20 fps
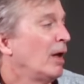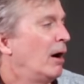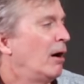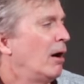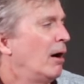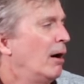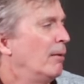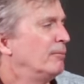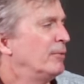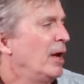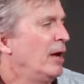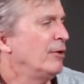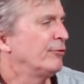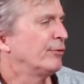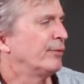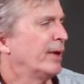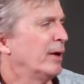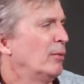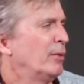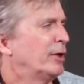So
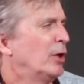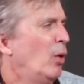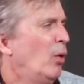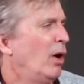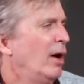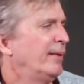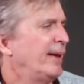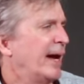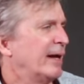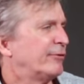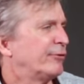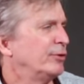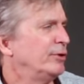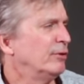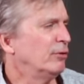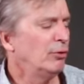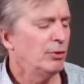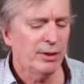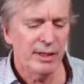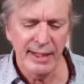there we go on that. So
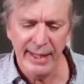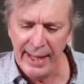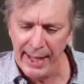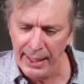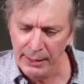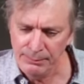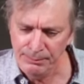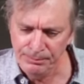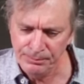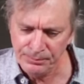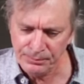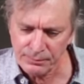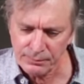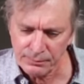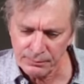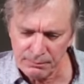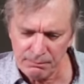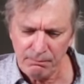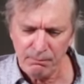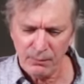you're looking at
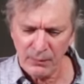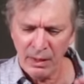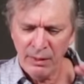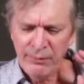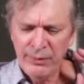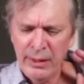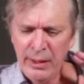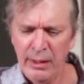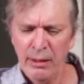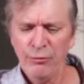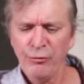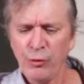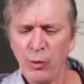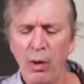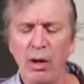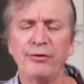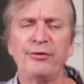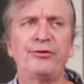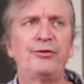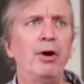the intro.
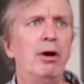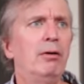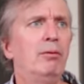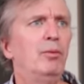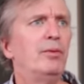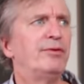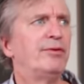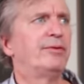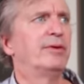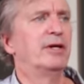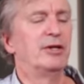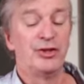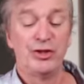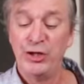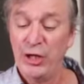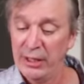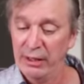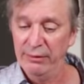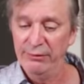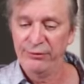I'll start with the
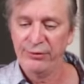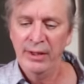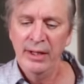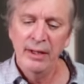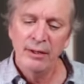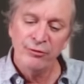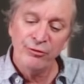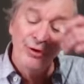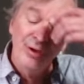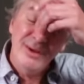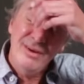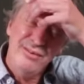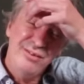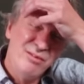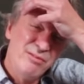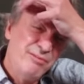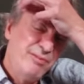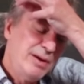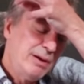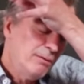chickas. Chickas
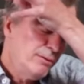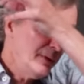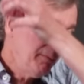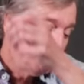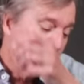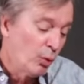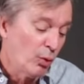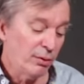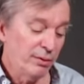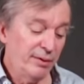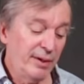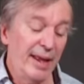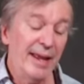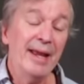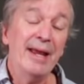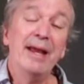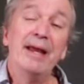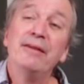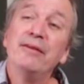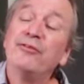are very important,
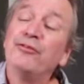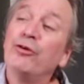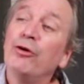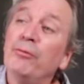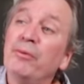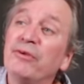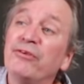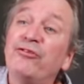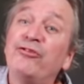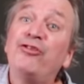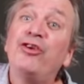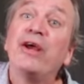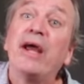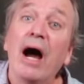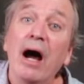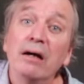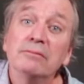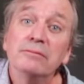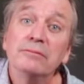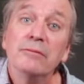and the term is
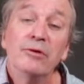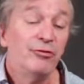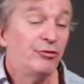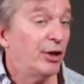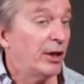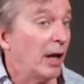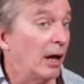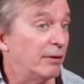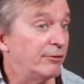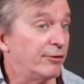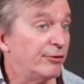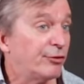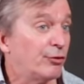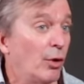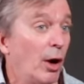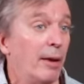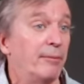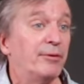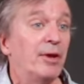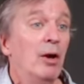chicka. Chicka
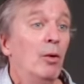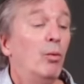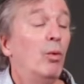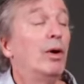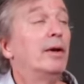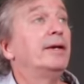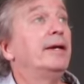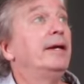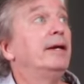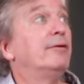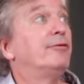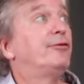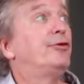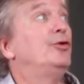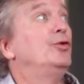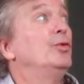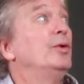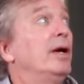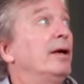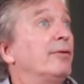describes 1 and
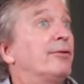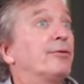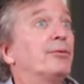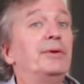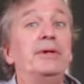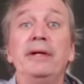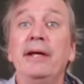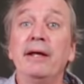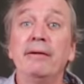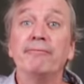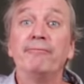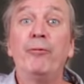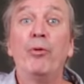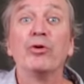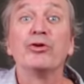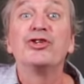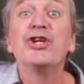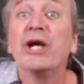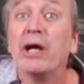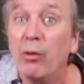2 and 3 and
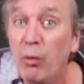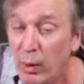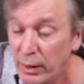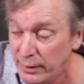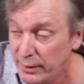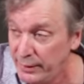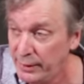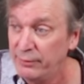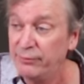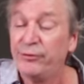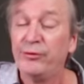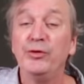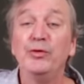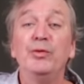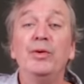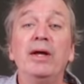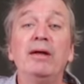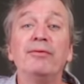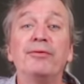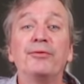4. Chicka 1 and 2
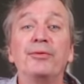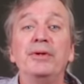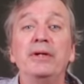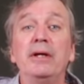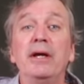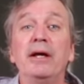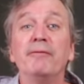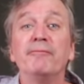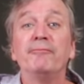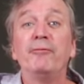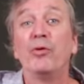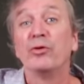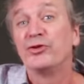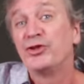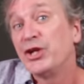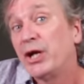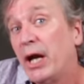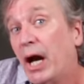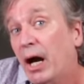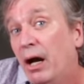and 3 and 4.
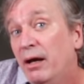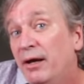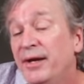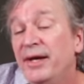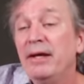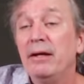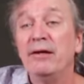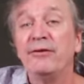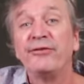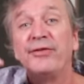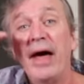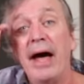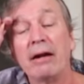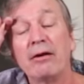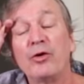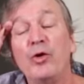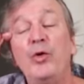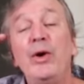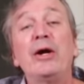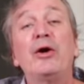Chicka. It's
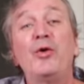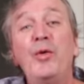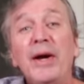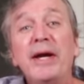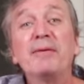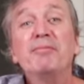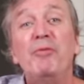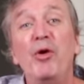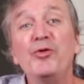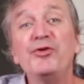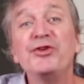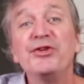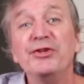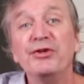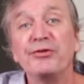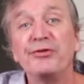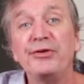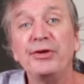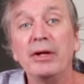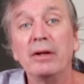that quick motion
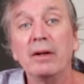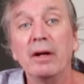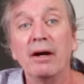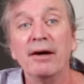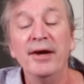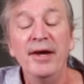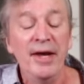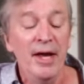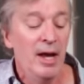you're seeing there.